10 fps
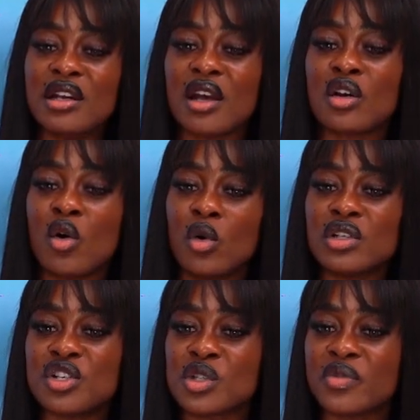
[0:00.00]
I called
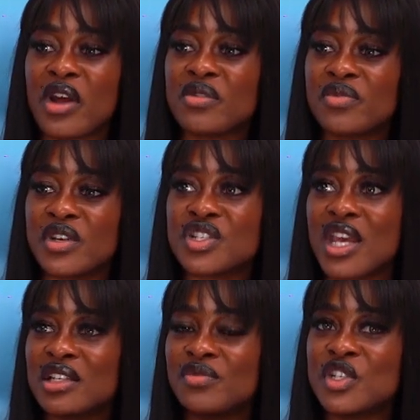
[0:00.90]
her. She was frying fish. She
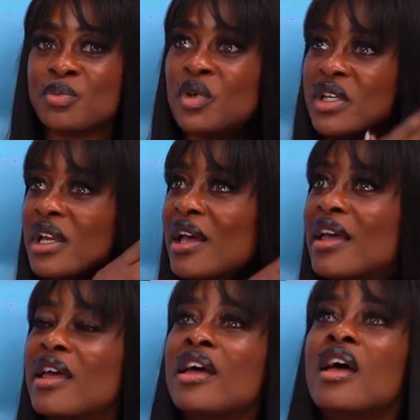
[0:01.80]
had fishbone in her hair.